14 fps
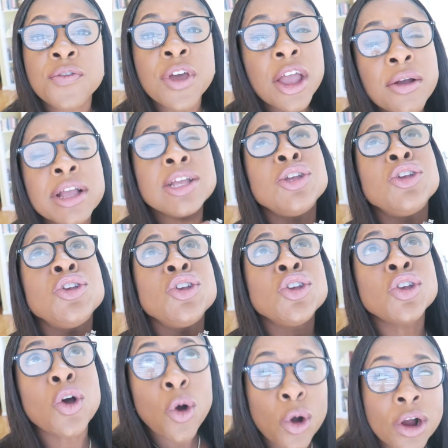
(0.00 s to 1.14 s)
very
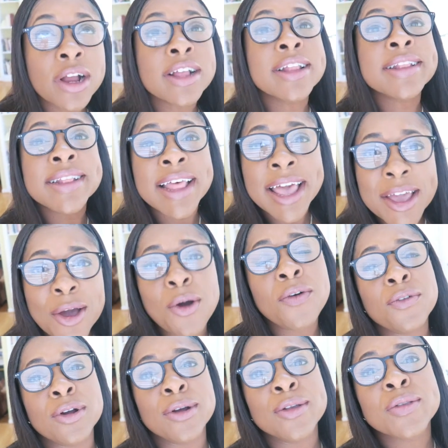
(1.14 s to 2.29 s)
short
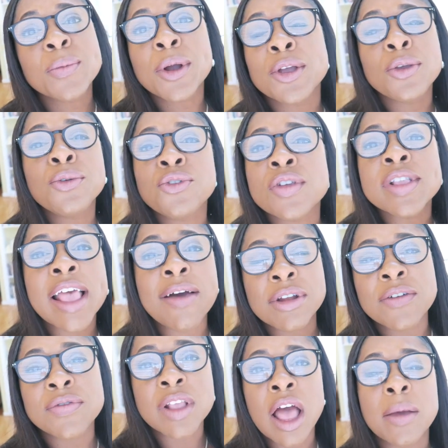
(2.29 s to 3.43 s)
layovers where you just have
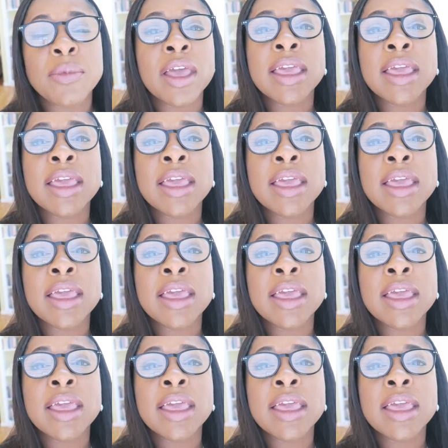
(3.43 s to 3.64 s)
enough time.